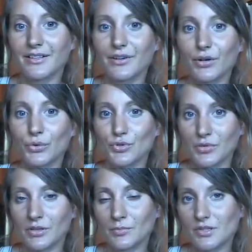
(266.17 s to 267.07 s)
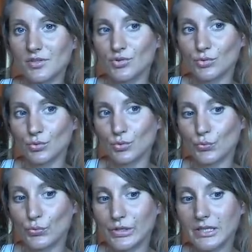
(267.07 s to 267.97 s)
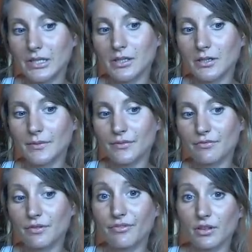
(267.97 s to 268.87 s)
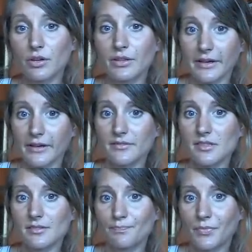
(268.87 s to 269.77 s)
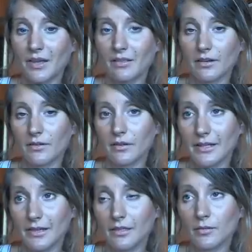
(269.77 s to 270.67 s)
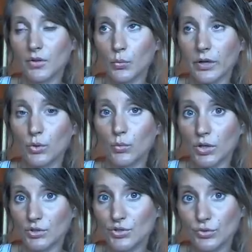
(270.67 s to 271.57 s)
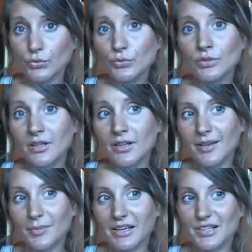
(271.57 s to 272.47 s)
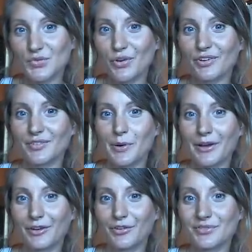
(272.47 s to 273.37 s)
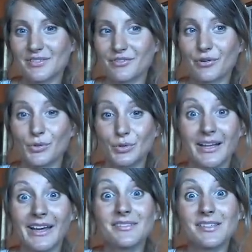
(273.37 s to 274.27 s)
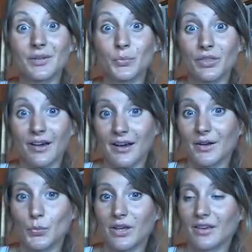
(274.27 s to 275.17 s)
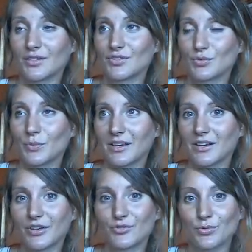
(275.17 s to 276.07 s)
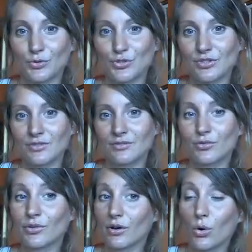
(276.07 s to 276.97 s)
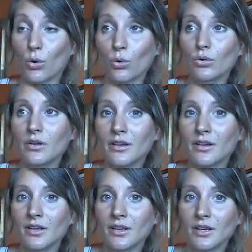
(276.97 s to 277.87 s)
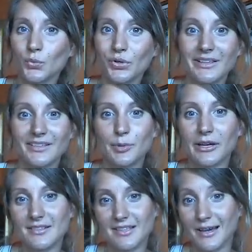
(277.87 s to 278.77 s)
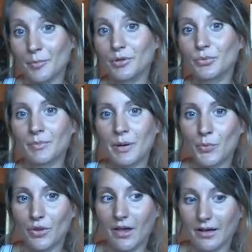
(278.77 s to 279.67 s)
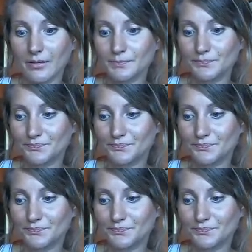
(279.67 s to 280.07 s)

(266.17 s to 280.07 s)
our own dreams, to really fulfill our lives and lead them the way we want to. Because we are the pioneers of our own lives, and with that we get to make a contribution to the whole. We lead by example, remember that.